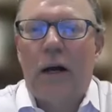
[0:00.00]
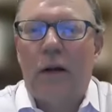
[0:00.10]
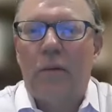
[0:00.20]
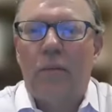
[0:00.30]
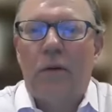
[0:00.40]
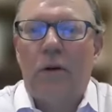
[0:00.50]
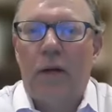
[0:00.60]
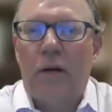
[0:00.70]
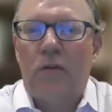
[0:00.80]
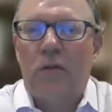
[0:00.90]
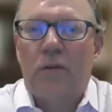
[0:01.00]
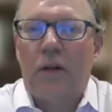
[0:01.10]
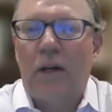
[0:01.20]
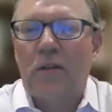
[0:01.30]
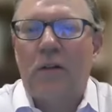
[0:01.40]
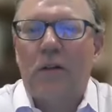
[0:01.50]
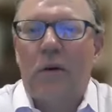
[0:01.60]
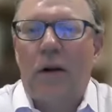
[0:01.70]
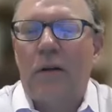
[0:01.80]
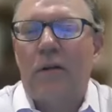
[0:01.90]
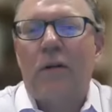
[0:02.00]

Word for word: how to, you know, get a certification in credit.